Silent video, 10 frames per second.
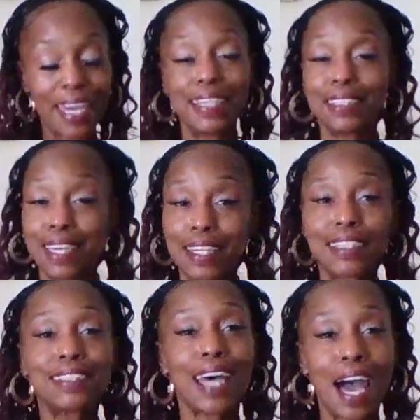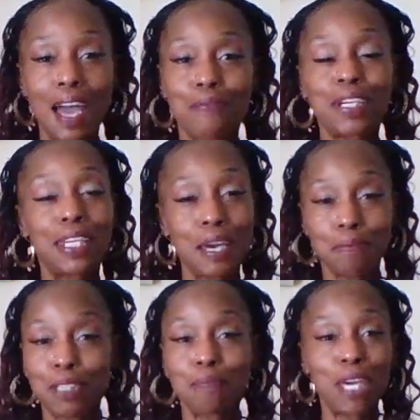He said it's time for
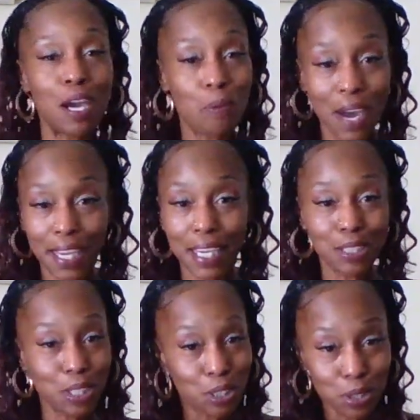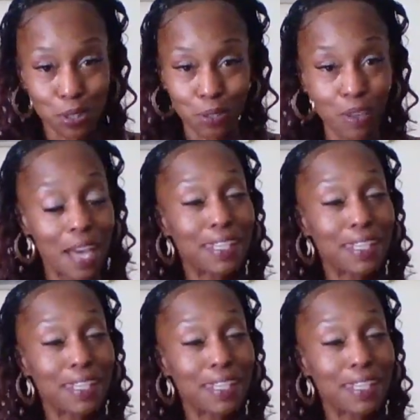them to be awakened to truth.